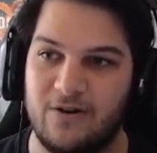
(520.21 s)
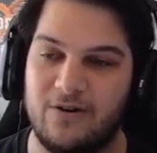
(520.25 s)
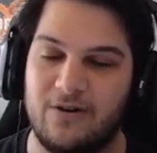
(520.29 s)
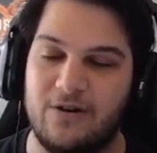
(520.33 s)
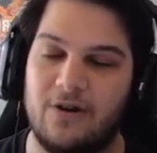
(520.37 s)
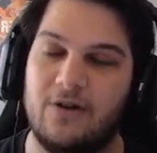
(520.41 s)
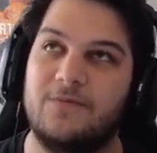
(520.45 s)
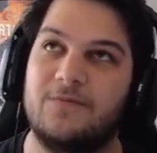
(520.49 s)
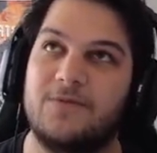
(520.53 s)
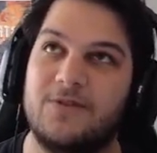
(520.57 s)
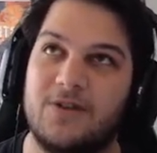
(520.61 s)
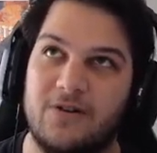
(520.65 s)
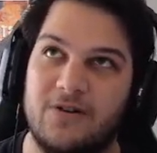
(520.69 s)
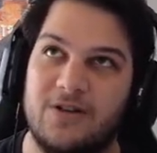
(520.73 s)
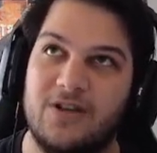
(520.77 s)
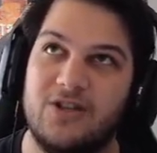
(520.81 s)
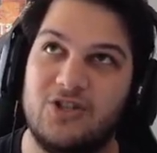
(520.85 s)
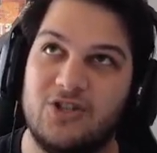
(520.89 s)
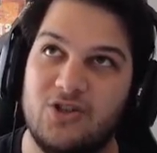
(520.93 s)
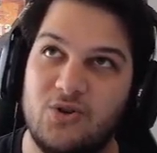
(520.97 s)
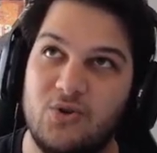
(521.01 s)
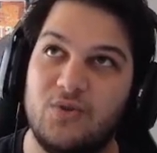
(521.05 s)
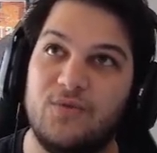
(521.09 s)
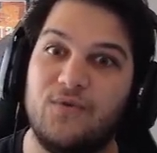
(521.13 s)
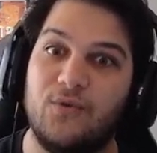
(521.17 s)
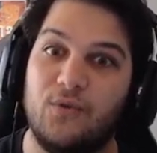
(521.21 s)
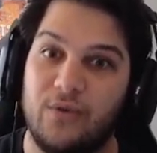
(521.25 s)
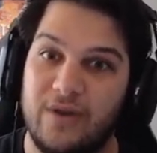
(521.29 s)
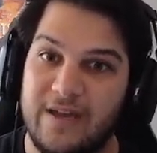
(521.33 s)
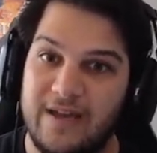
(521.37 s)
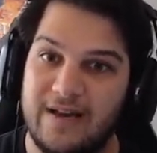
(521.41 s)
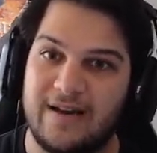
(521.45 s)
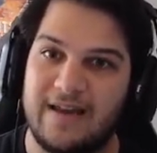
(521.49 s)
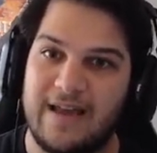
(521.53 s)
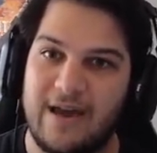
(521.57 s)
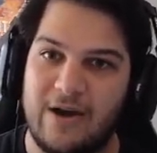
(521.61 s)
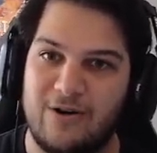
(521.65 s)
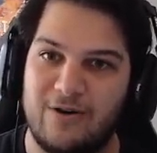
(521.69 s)
Or I'm sorry, he's useful
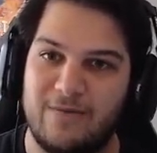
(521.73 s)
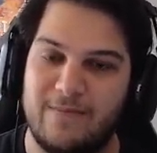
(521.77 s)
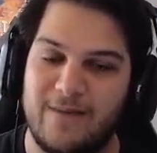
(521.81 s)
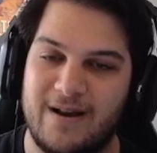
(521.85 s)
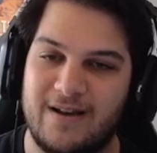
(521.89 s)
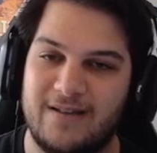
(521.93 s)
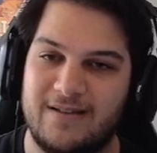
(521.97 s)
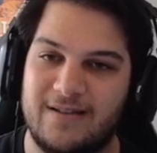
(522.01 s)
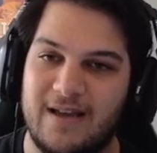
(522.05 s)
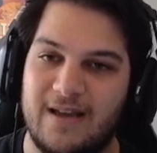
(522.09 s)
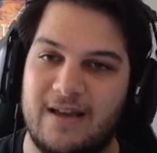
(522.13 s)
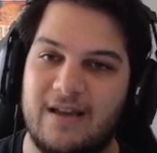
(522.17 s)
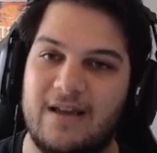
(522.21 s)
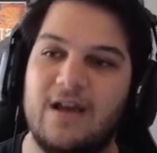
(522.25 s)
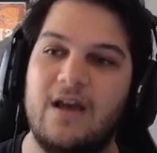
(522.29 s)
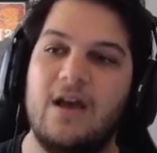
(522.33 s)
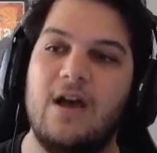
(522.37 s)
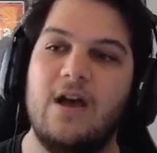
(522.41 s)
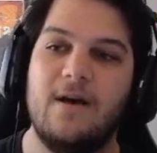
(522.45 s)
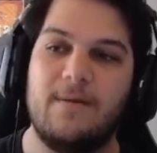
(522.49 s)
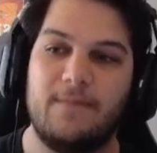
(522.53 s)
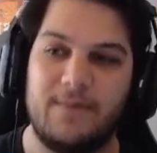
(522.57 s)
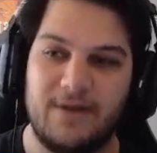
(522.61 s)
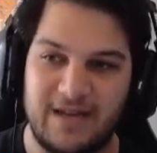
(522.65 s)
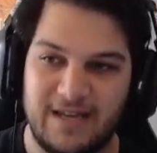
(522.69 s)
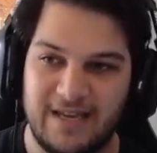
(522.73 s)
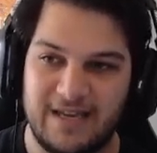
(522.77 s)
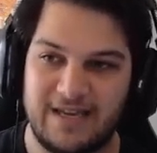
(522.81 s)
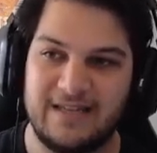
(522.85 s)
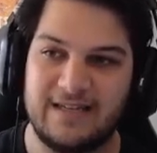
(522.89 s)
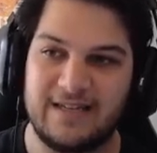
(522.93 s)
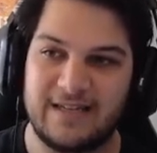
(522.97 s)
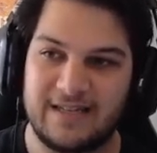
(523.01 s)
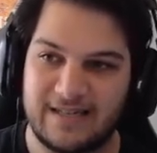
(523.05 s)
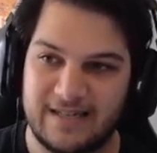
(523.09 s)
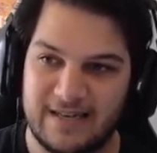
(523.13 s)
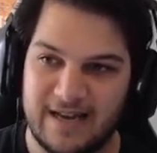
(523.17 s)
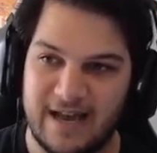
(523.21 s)
in a counter meta deck, but he
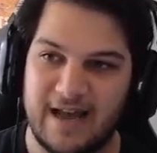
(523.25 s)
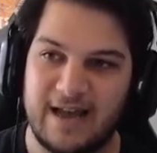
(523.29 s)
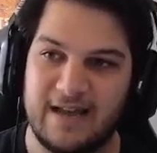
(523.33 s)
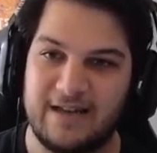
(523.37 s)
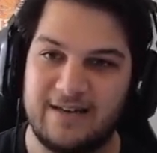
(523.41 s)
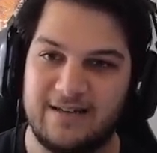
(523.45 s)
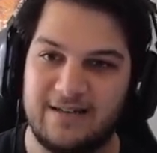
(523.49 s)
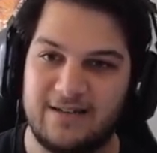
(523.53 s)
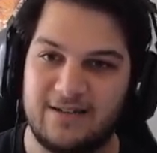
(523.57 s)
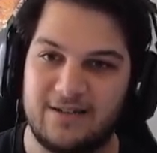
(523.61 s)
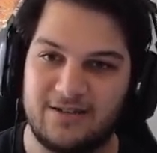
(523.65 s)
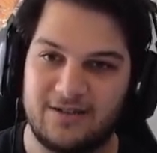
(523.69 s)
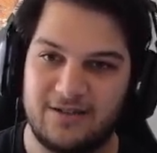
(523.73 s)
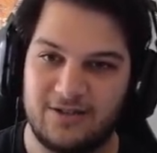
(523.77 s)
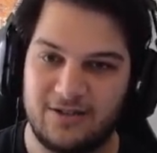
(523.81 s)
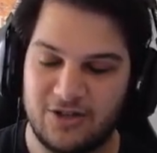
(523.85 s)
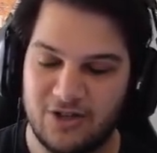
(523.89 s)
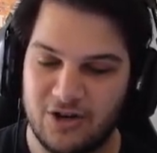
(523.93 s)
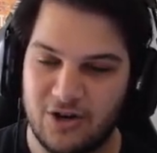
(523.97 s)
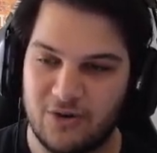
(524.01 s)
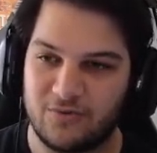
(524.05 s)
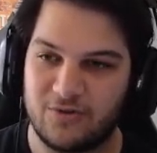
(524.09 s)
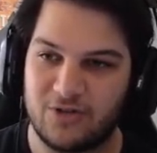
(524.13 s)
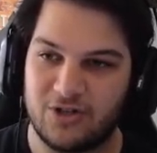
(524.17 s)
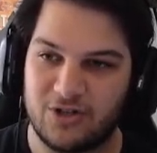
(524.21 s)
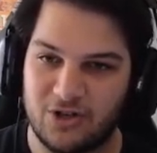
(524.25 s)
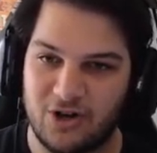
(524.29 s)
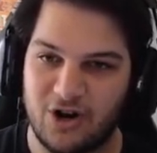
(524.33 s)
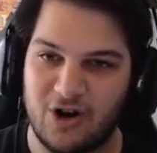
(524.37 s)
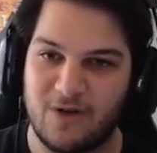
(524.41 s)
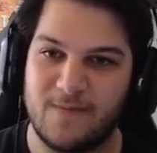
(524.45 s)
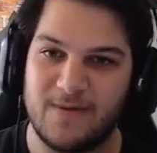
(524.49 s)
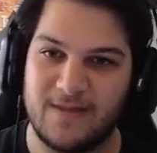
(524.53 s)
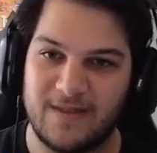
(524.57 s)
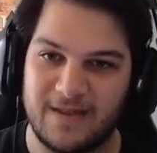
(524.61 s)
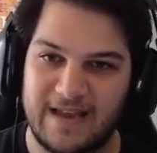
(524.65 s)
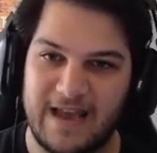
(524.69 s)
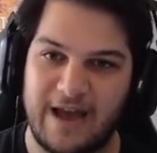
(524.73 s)
does not,
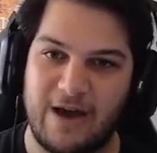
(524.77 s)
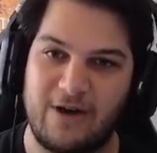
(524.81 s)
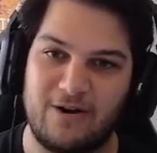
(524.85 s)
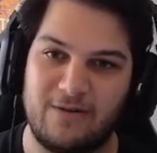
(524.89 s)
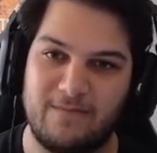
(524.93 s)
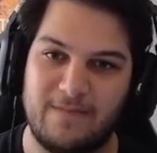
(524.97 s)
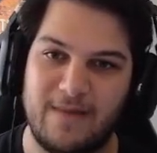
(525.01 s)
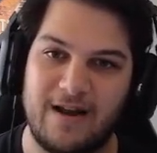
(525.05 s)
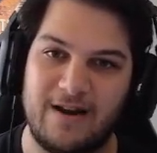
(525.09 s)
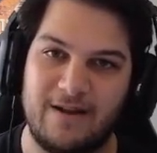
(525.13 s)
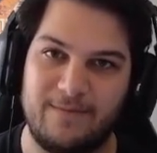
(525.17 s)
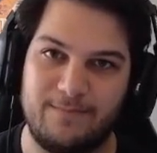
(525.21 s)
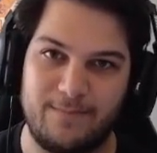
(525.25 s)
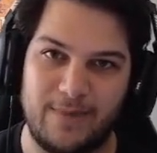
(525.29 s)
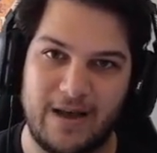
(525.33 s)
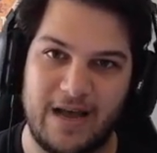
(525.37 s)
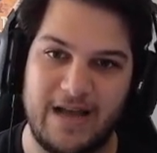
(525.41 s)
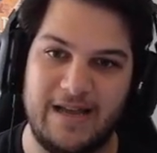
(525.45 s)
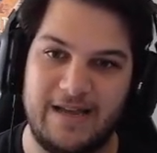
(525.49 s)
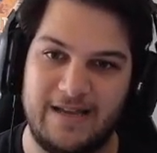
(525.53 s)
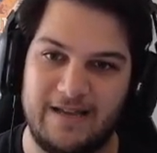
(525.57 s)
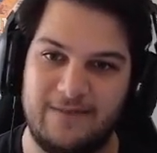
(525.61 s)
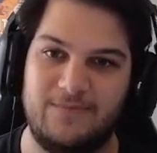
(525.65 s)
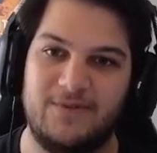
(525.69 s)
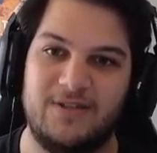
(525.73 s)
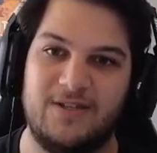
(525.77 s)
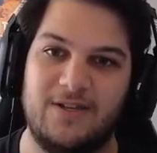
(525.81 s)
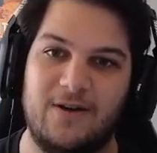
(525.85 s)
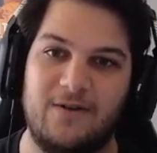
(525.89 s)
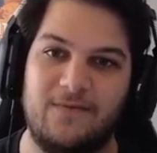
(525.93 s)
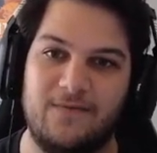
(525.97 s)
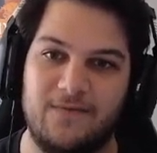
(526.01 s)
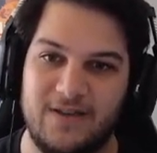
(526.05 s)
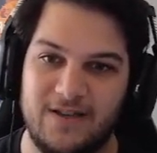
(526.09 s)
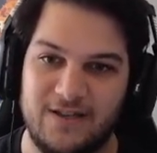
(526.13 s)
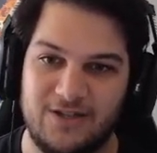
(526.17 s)
determine the counter meta by himself.